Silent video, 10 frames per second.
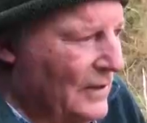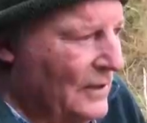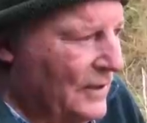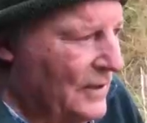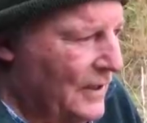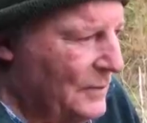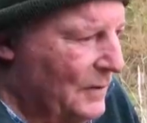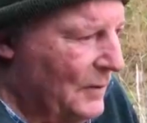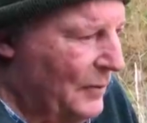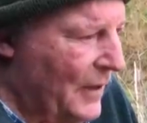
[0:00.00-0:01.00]
their success
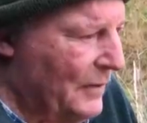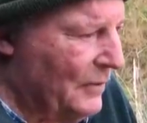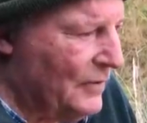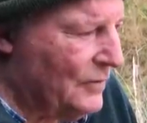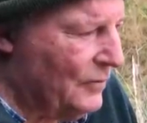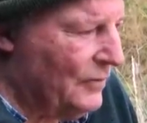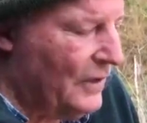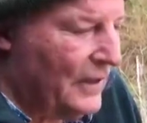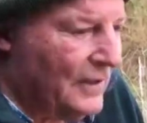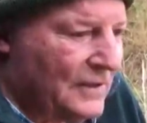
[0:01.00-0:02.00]
with the penguins
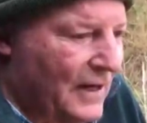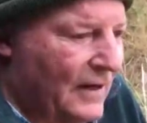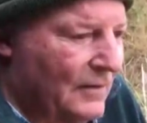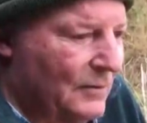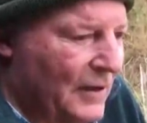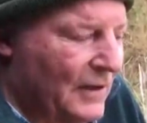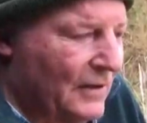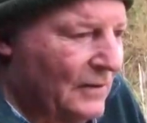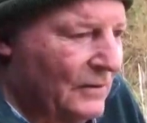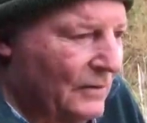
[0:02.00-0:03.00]
really astounded me
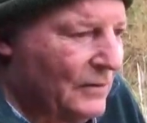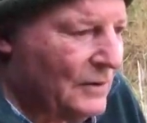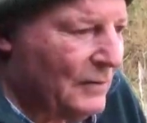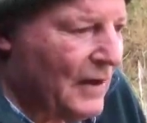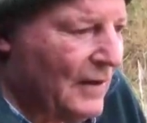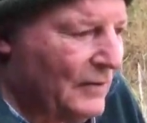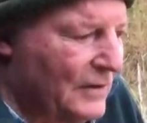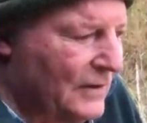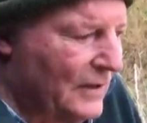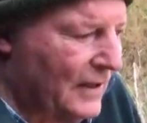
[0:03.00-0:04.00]
and I thought it was
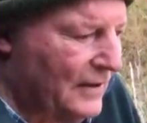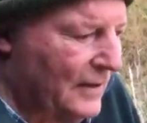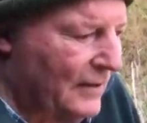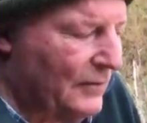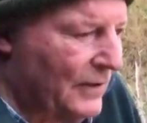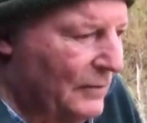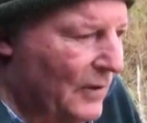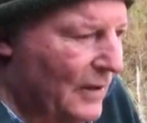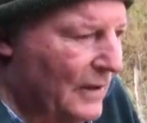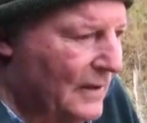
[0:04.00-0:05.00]
marvellous. They did everything
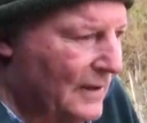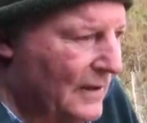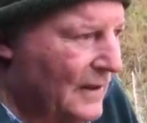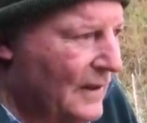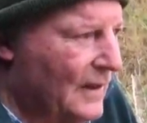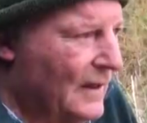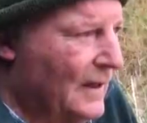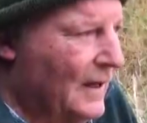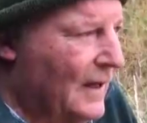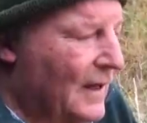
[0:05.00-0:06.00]
right.
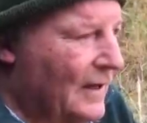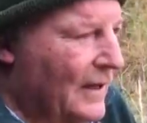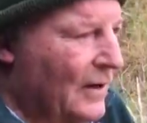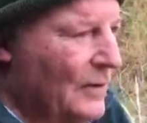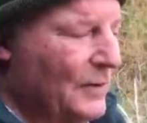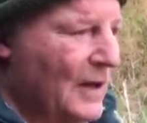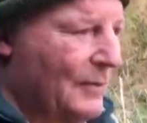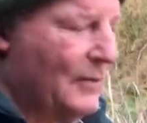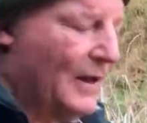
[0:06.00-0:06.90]
Uh, they opened up